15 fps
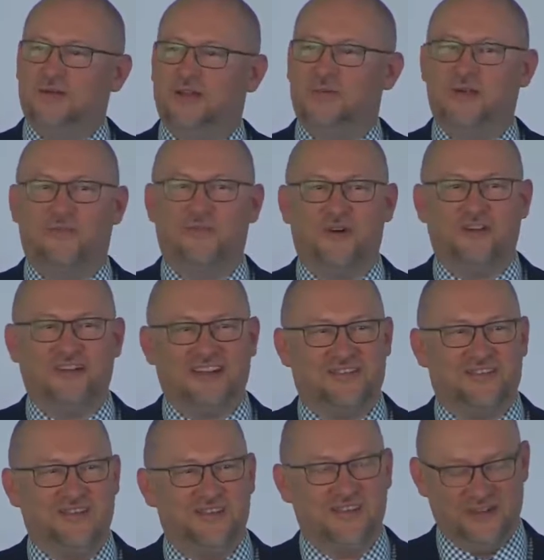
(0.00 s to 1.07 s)
Welcome everyone, good
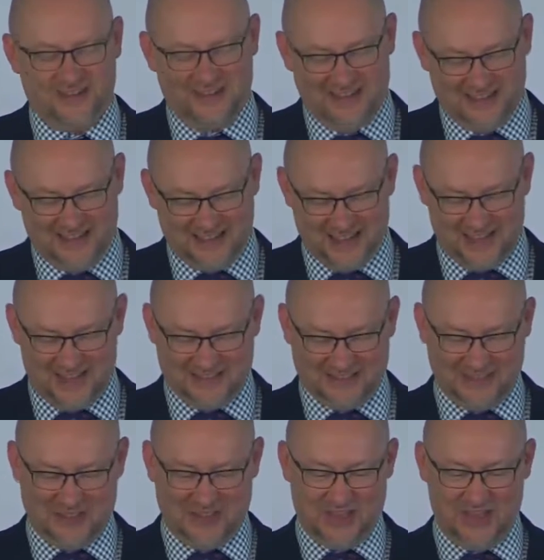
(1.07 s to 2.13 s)
afternoon
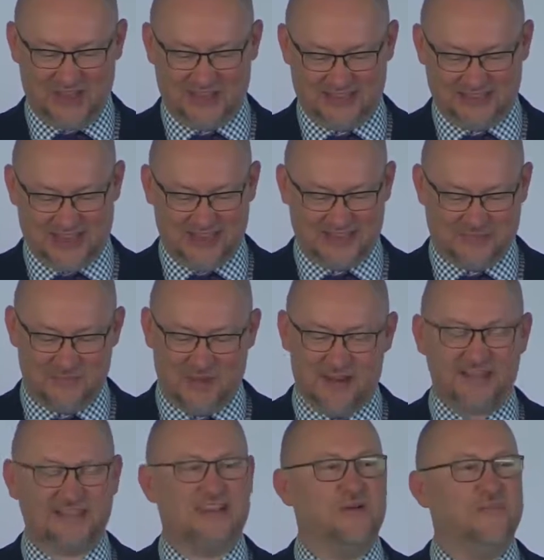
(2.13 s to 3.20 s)
to the SACE
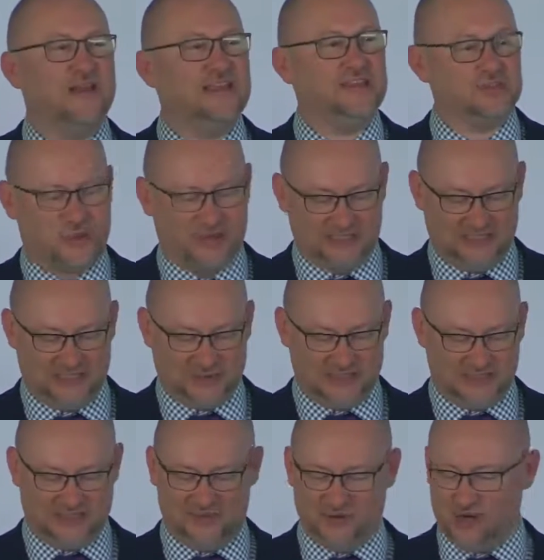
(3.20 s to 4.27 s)
Merit Ceremony in
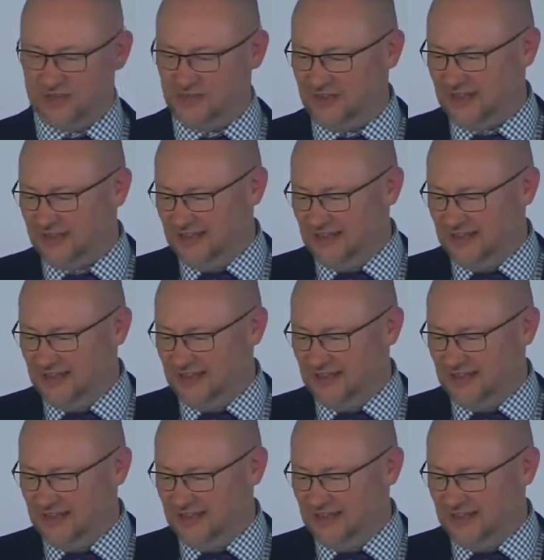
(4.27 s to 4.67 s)
2021.